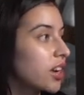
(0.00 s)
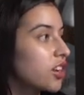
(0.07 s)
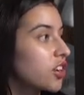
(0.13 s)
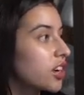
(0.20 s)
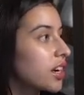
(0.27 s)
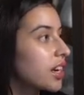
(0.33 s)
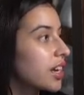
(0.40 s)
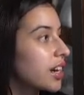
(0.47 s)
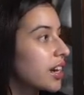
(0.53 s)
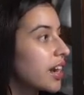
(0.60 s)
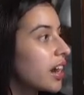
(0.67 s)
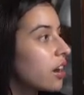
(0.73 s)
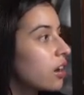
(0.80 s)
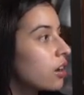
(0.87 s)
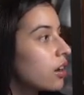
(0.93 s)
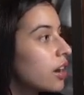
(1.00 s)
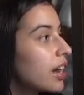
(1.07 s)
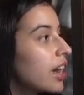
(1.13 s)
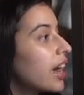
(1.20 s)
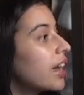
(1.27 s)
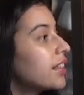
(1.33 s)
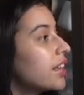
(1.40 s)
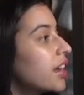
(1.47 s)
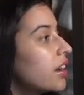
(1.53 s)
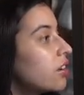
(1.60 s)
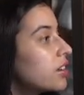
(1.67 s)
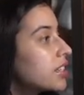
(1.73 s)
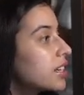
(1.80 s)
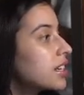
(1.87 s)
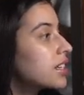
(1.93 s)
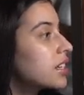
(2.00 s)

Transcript: you're going to get an error, and the error is going to tell